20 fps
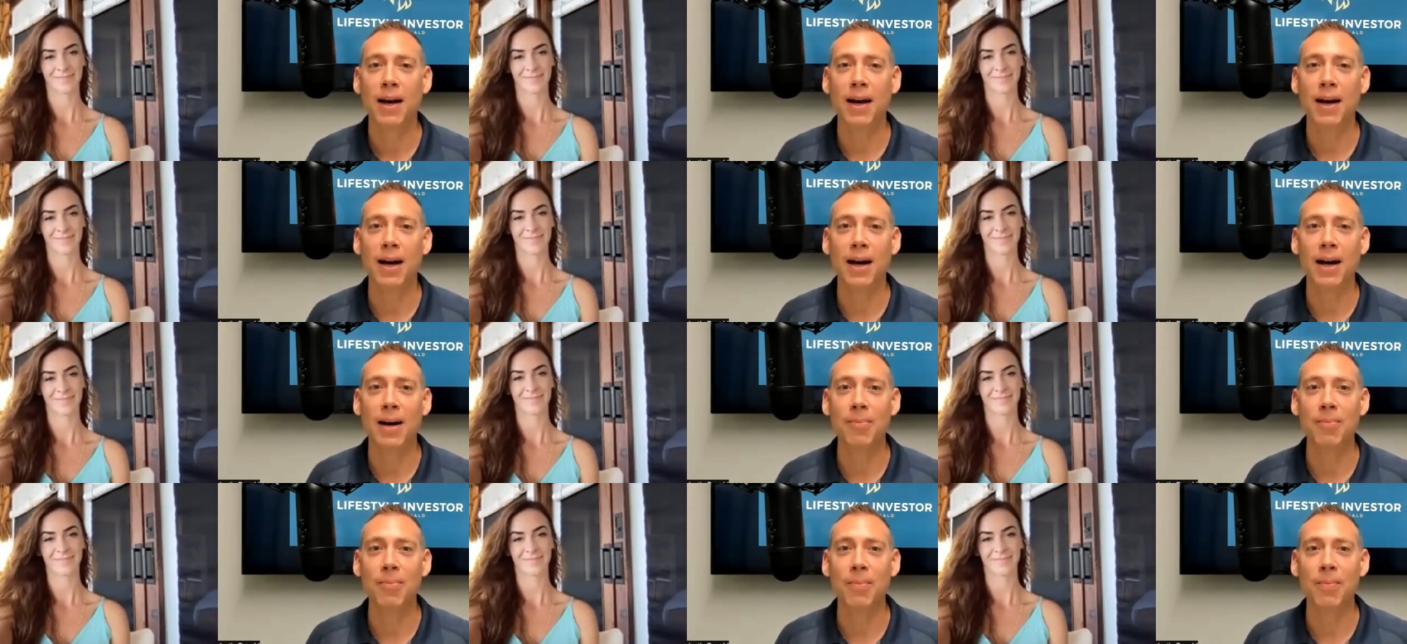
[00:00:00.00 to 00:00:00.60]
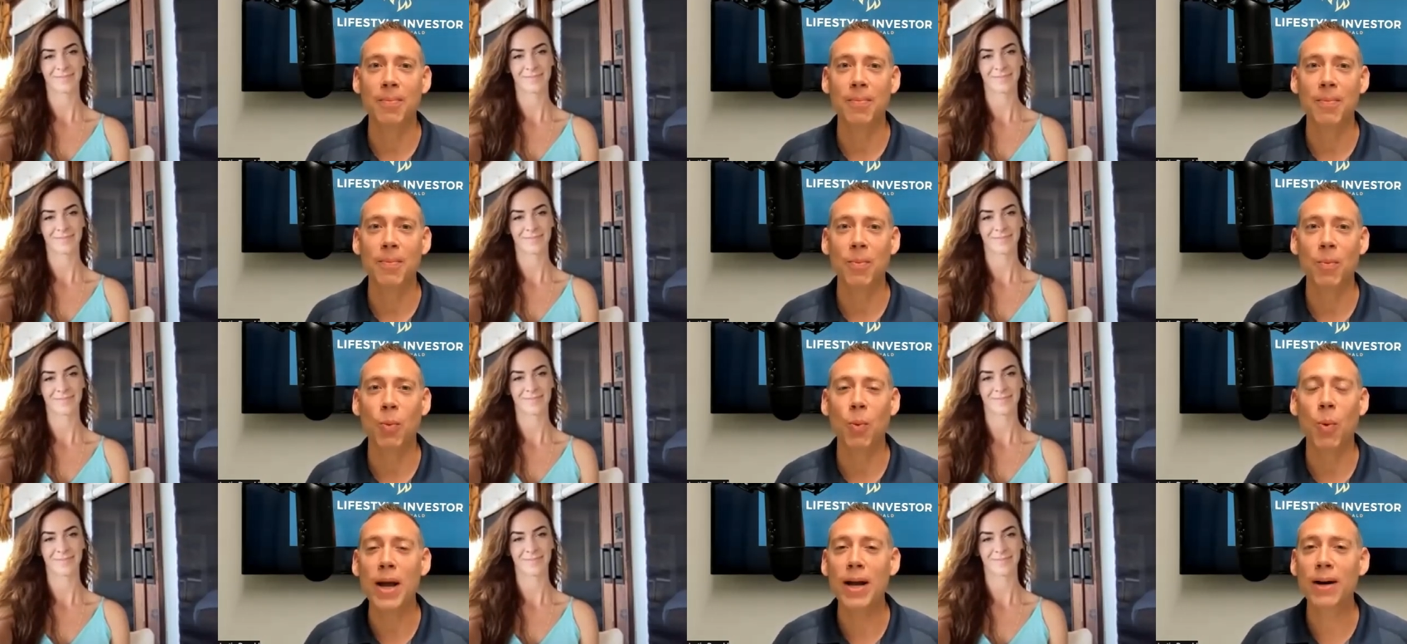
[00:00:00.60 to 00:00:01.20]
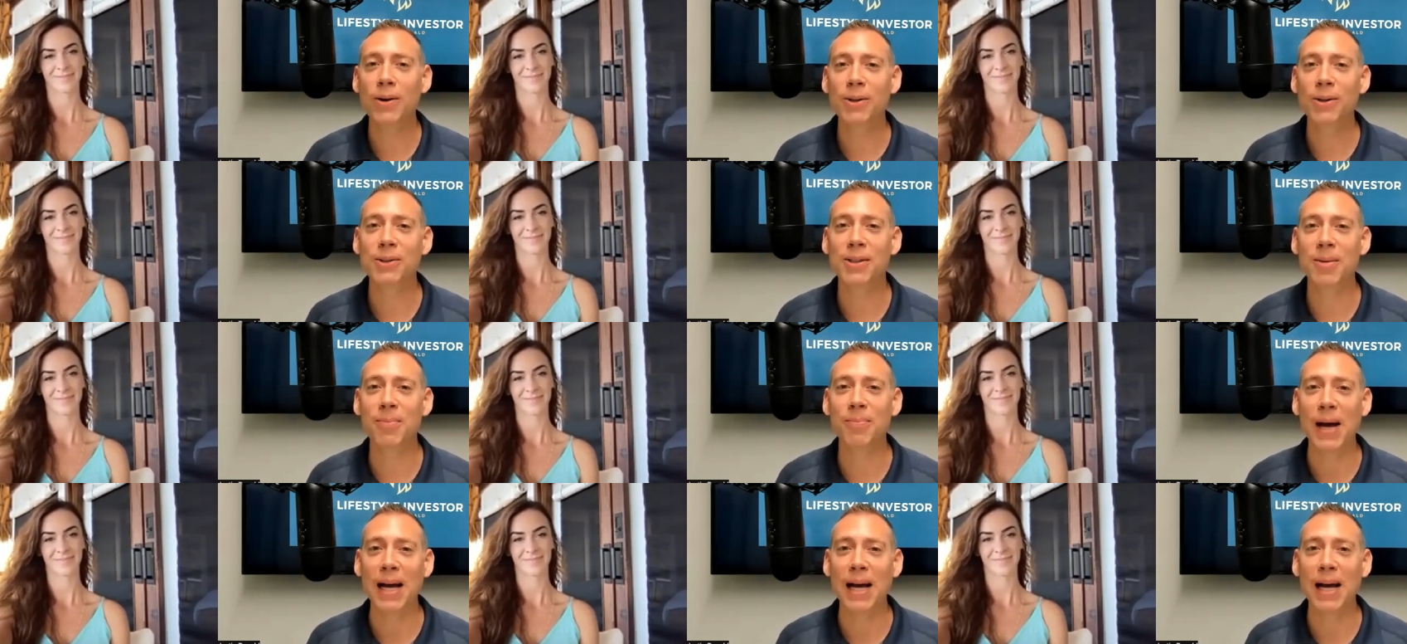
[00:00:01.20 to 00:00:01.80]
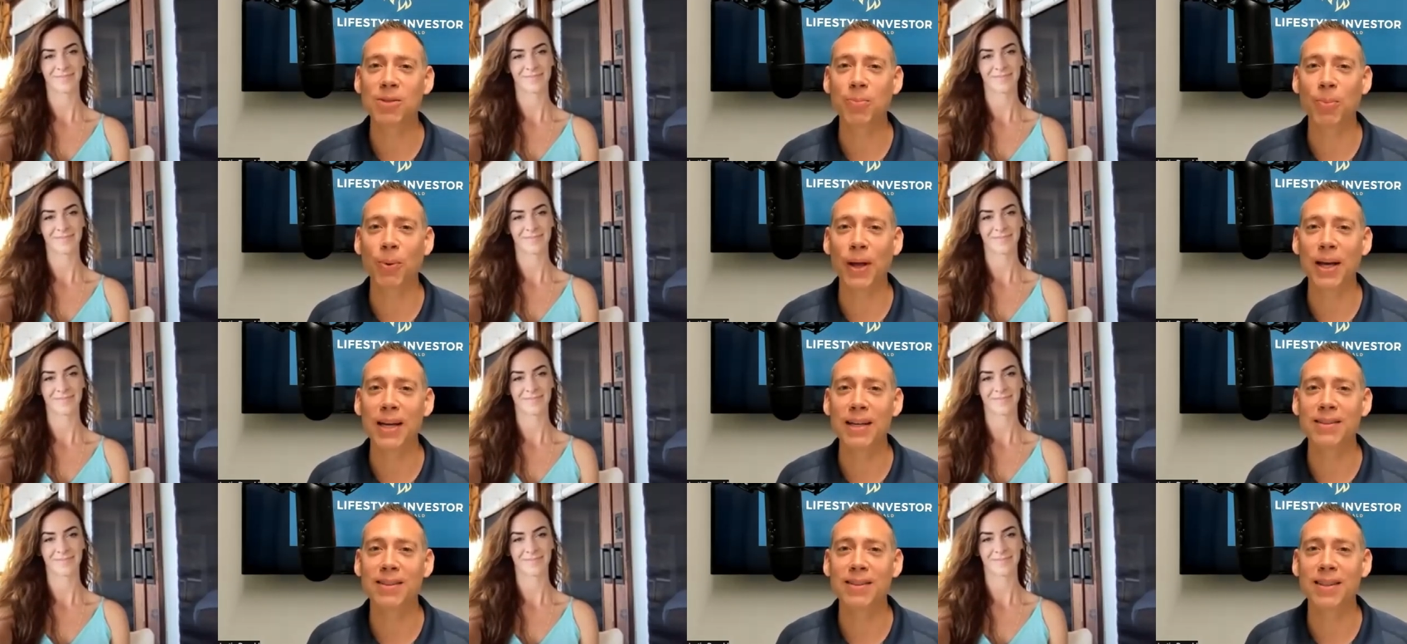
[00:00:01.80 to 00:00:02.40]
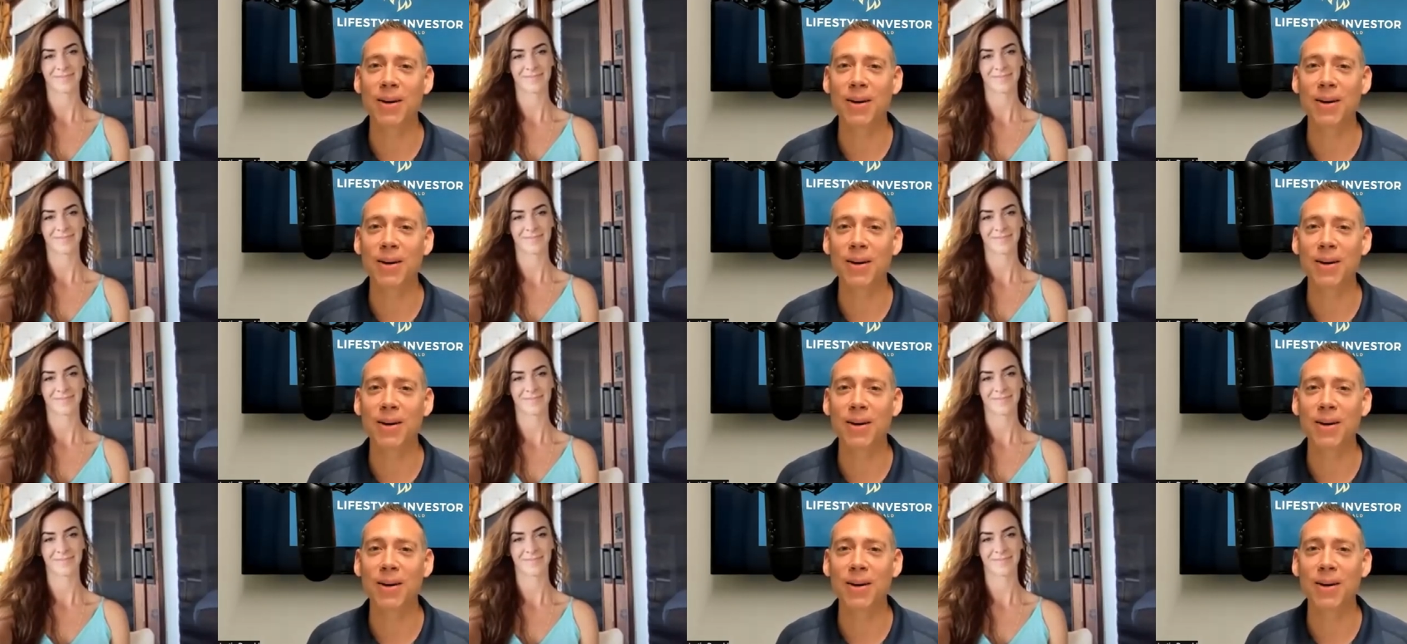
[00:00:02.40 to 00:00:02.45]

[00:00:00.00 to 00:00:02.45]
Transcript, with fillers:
Speaker 1: um, where is the best place